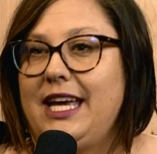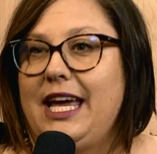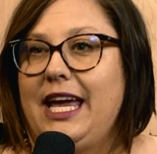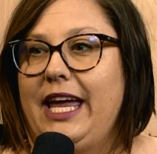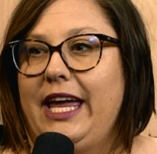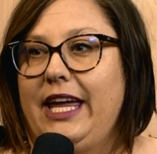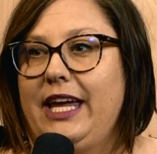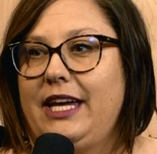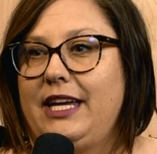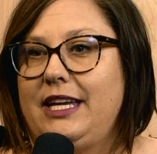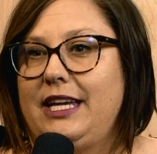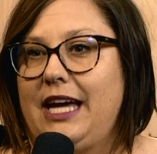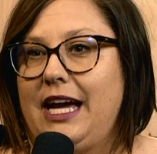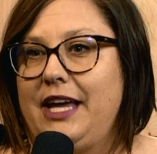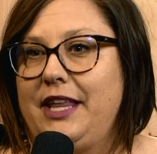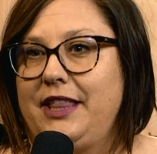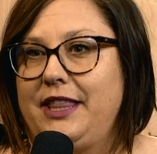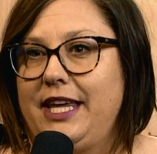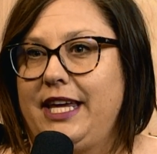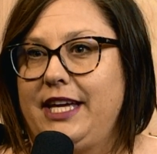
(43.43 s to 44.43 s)
and I
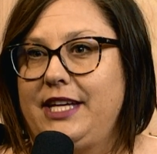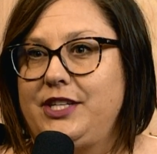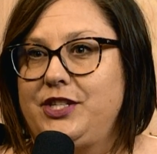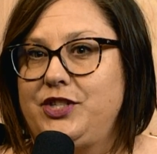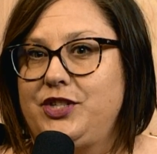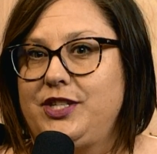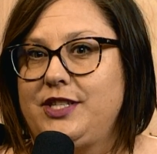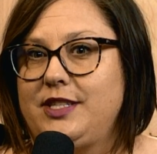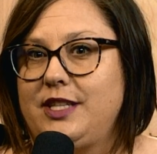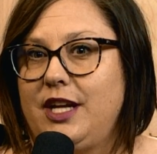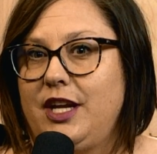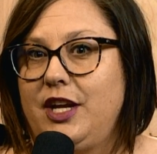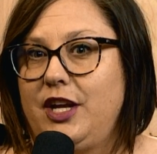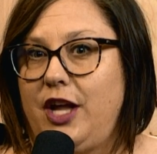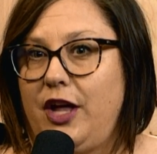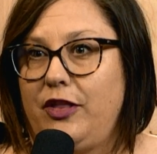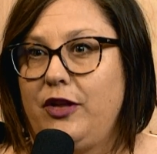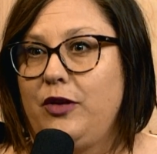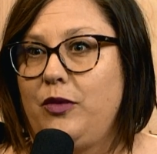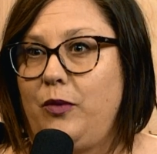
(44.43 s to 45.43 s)
think it's just
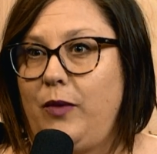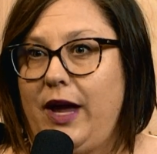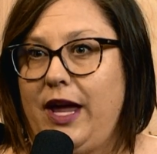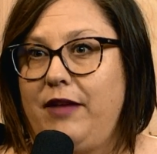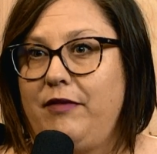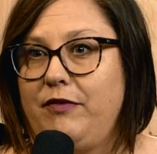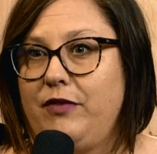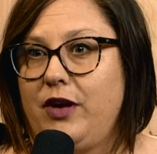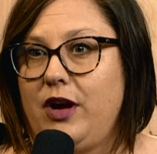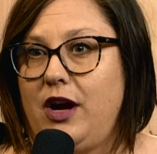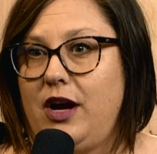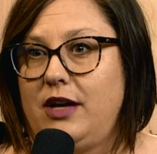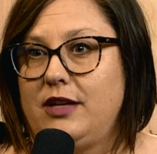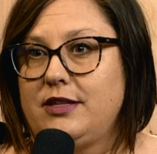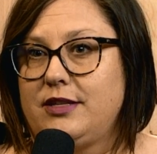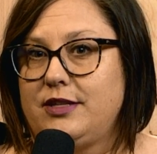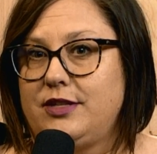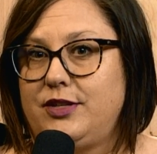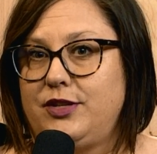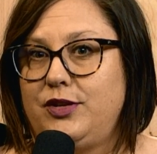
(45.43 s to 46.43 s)
another way for
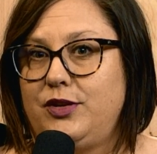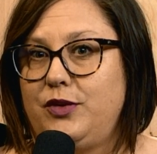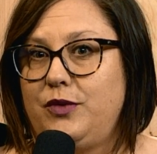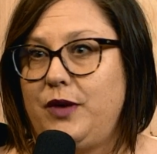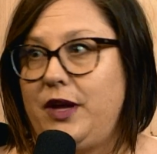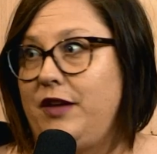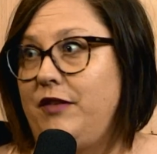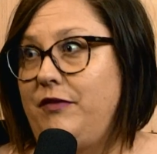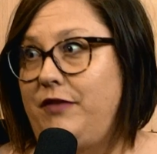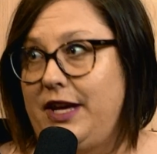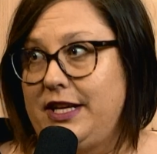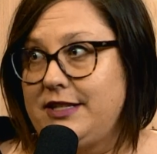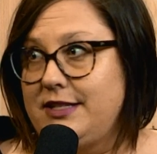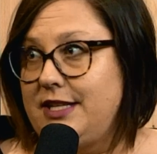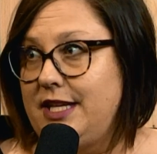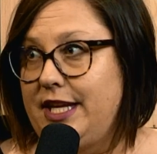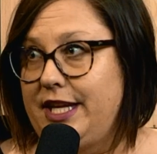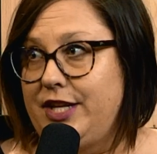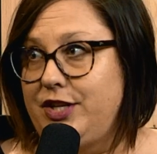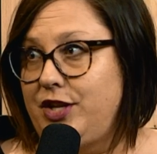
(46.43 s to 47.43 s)
us to invest
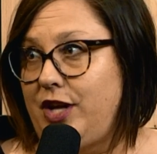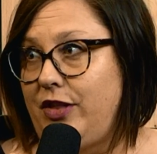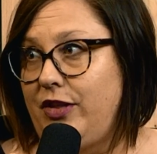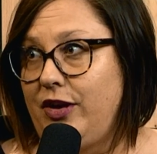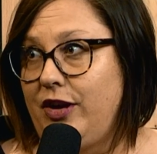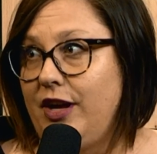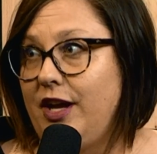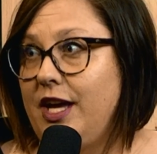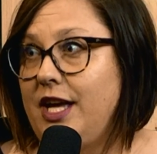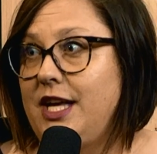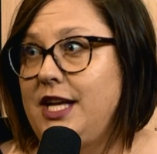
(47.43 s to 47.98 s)
in each other,